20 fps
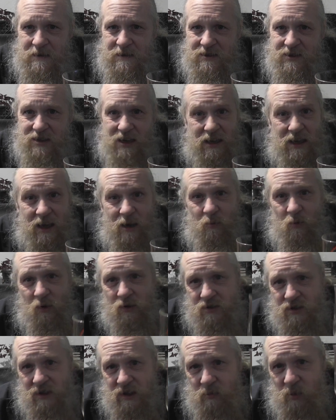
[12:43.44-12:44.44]
chill out and
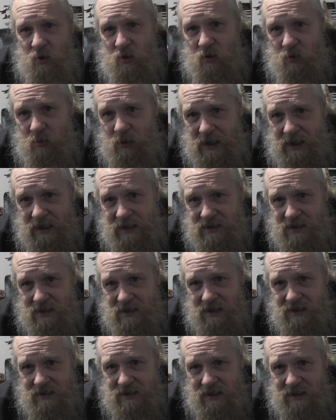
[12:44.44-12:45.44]
watch Liverpool playing
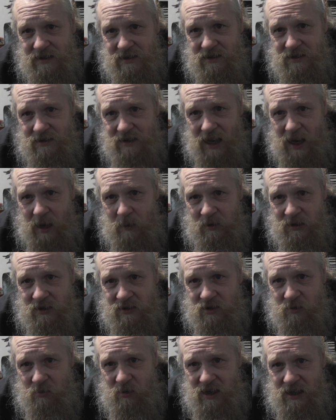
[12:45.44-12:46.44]
tonight against Hammer and
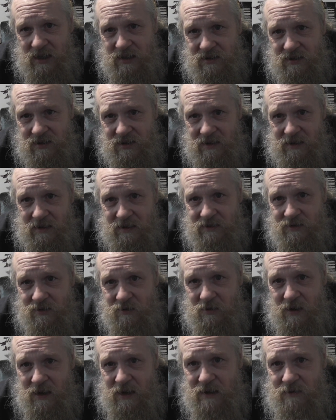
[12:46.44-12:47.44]
Spurs tonight.
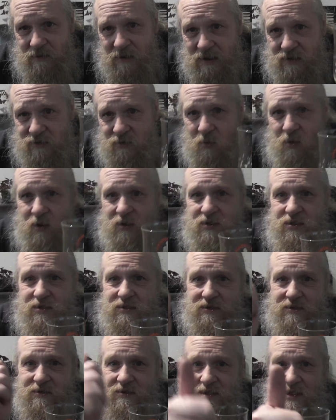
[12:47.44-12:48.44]
Okay, thanks for watching.
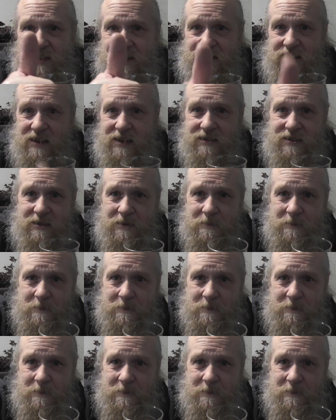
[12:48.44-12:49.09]
See you later.